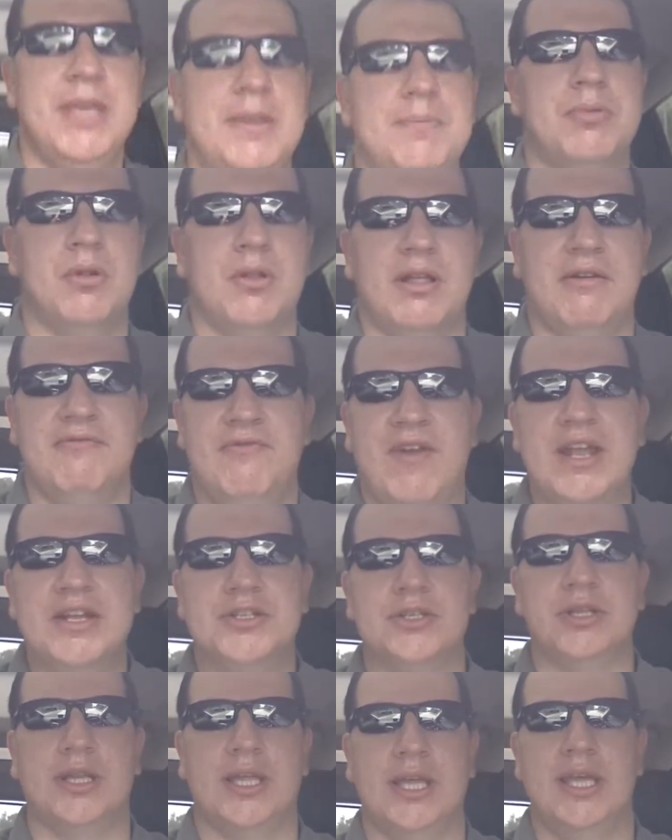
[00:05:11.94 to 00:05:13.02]
people,
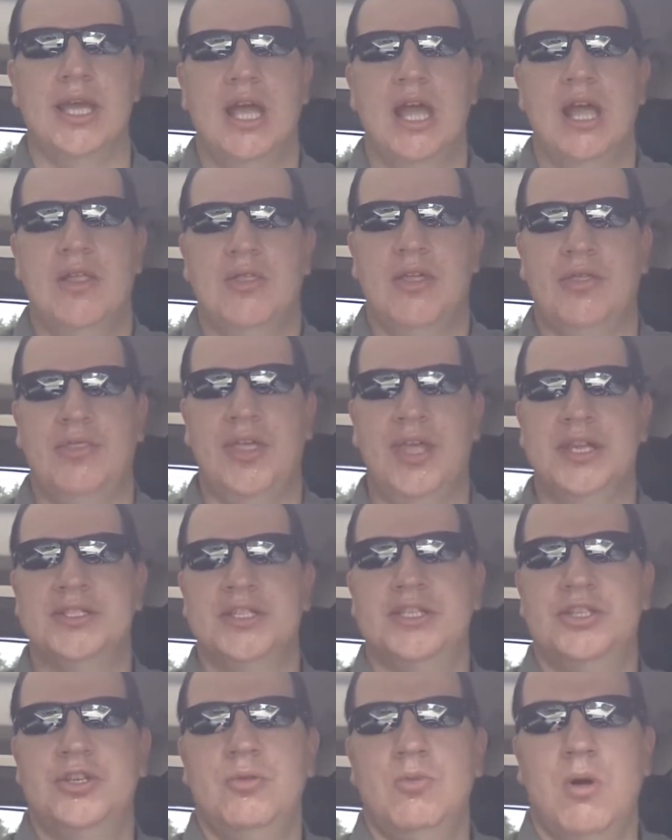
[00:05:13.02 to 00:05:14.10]
eventually the things
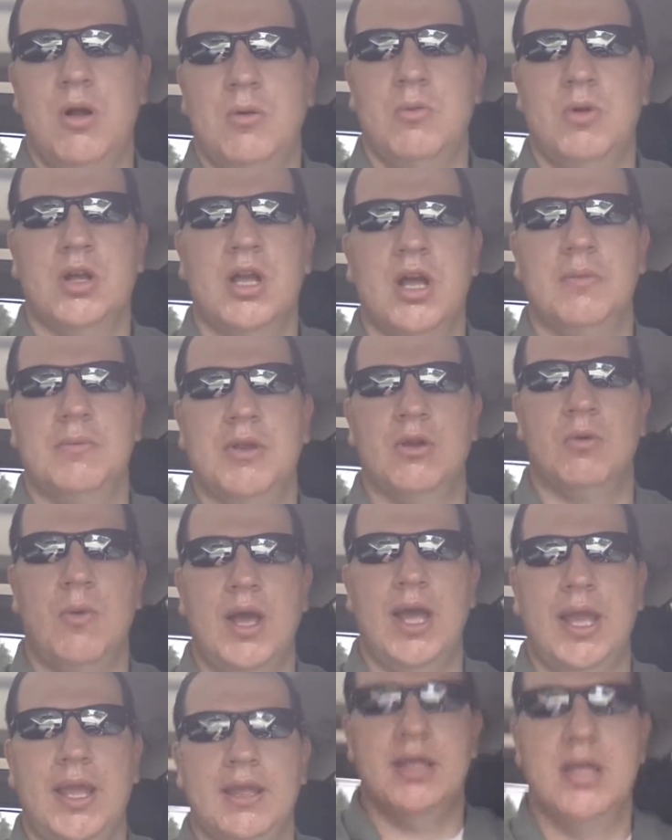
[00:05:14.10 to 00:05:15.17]
that you want will come your
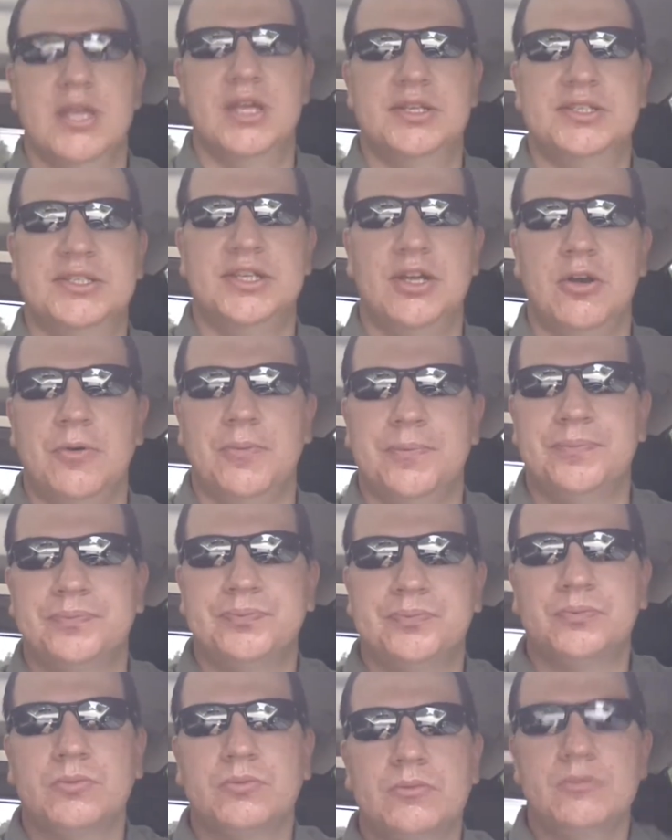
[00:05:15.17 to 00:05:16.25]
way. So
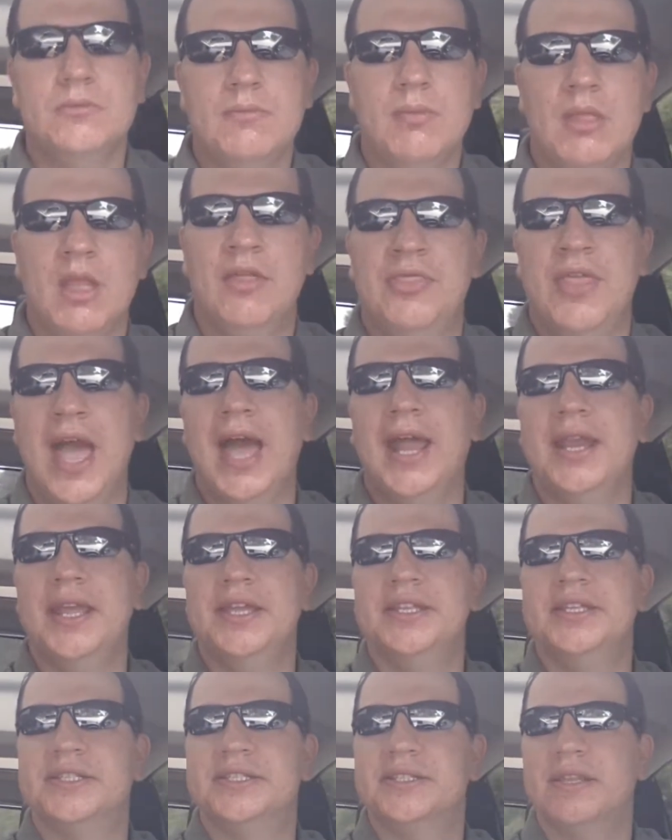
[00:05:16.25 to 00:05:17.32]
that
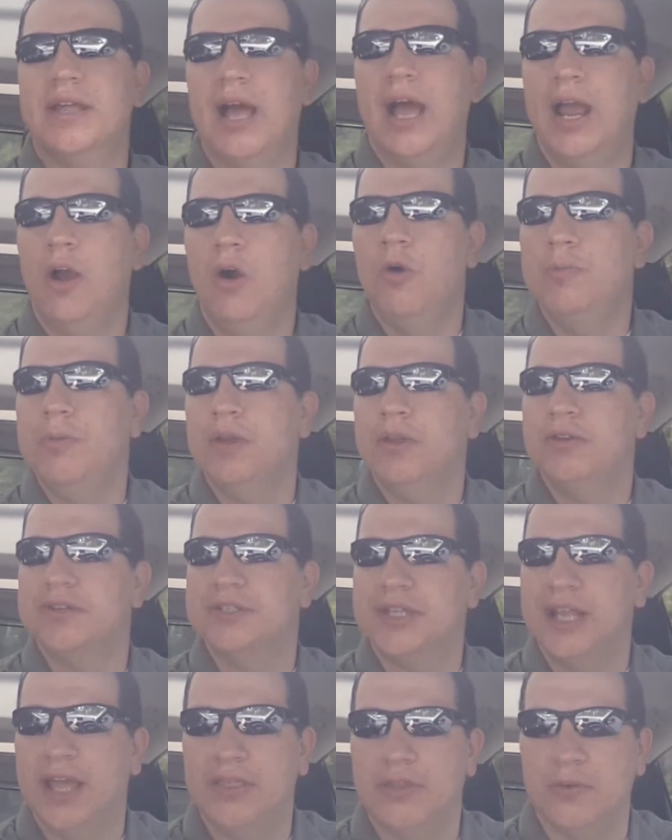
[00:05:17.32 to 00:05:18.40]
is, I hope you
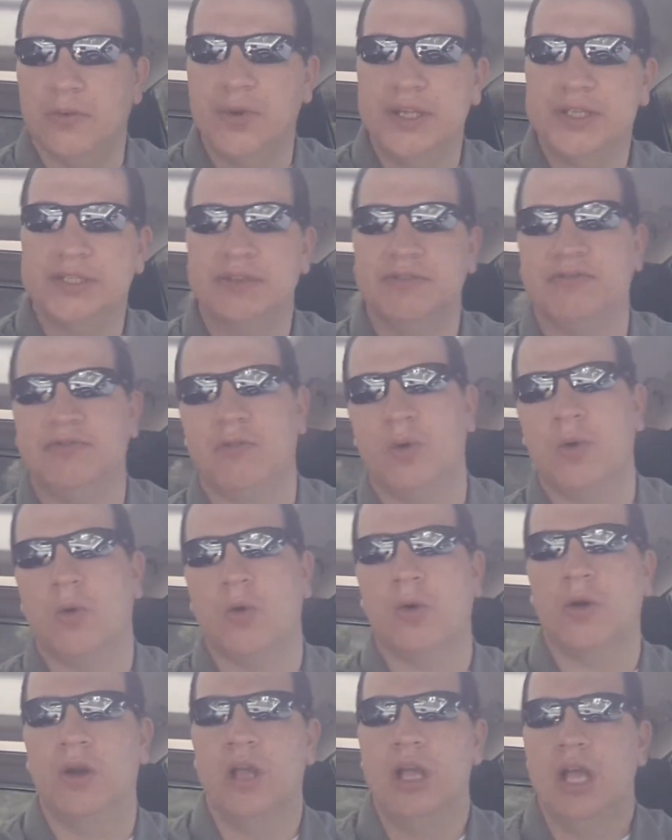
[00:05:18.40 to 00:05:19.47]
understand the reason
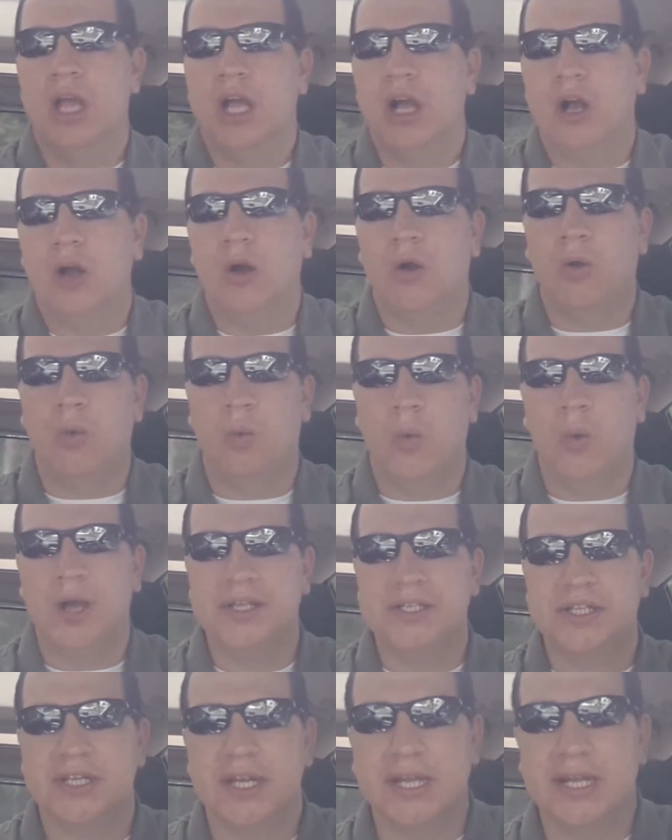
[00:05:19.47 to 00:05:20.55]
for
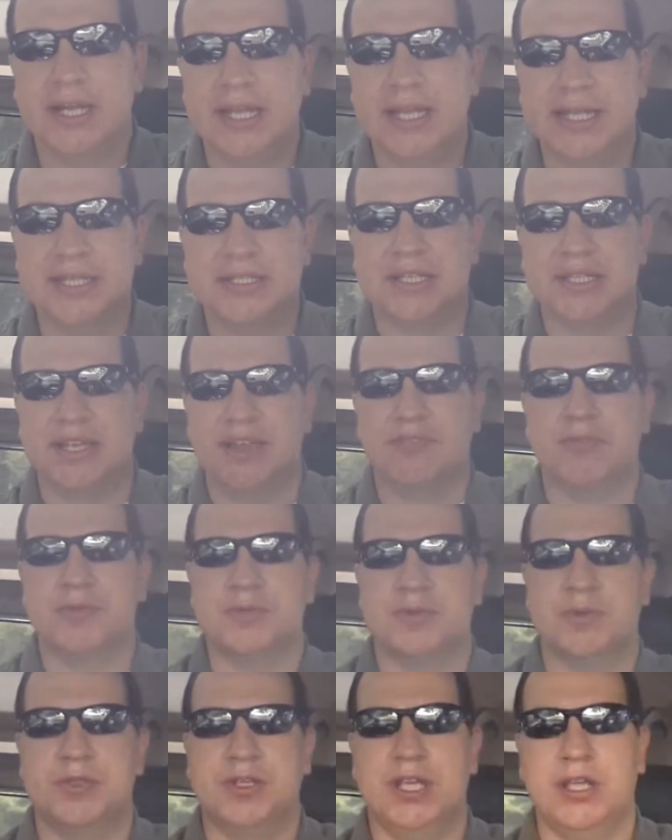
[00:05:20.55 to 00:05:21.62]
what is the
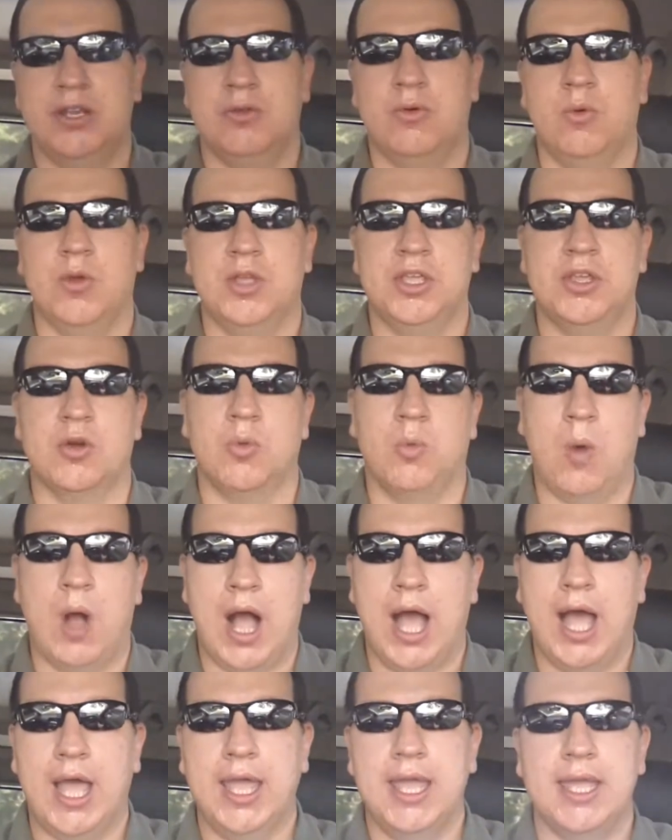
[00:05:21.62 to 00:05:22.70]
difference between your
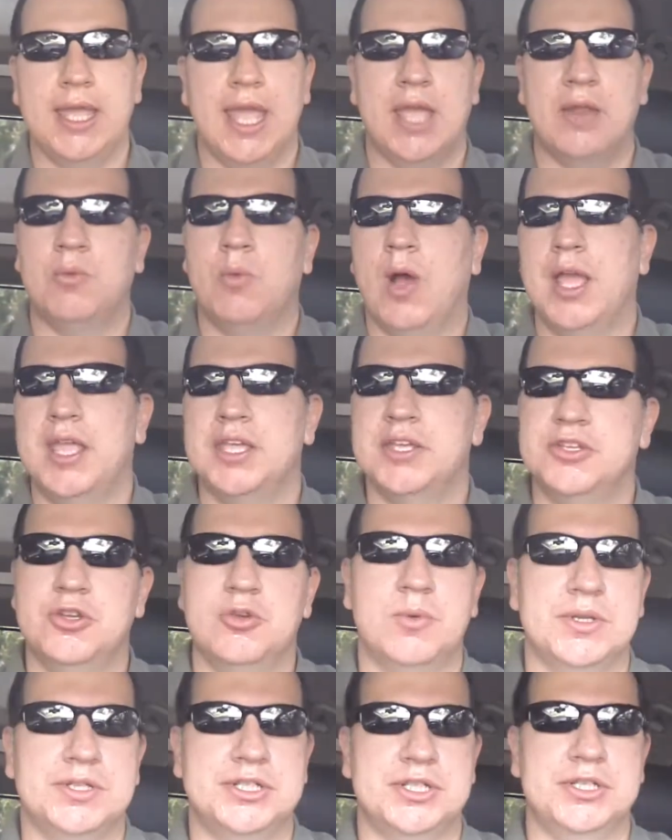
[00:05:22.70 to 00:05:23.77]
why and why you do
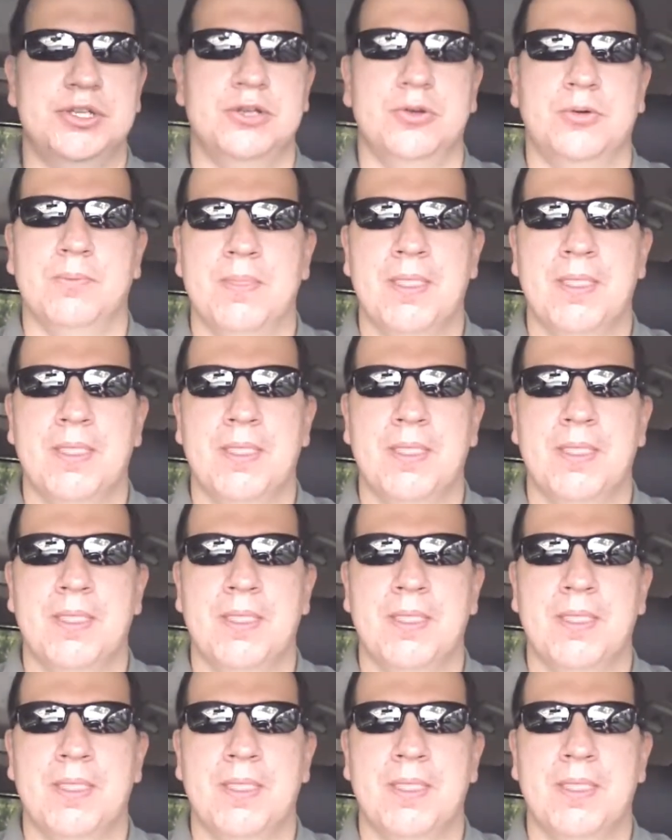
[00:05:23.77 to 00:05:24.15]
what you do.